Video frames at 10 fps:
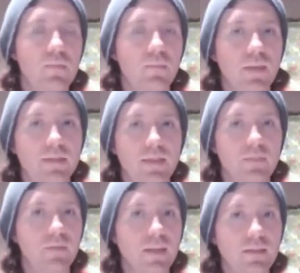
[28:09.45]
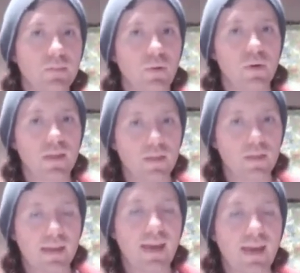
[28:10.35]
that's the inflection point
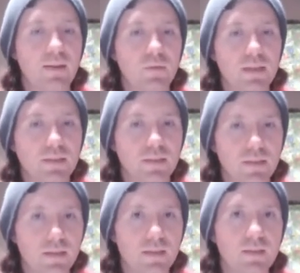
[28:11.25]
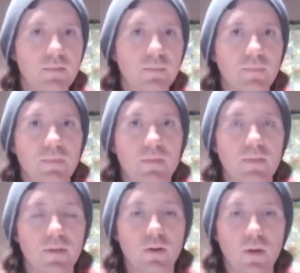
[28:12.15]
at which
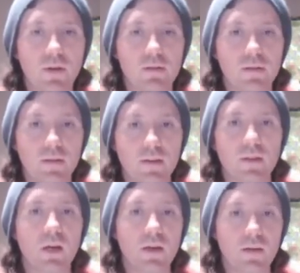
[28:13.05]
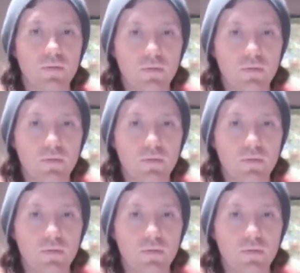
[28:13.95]
the growth curve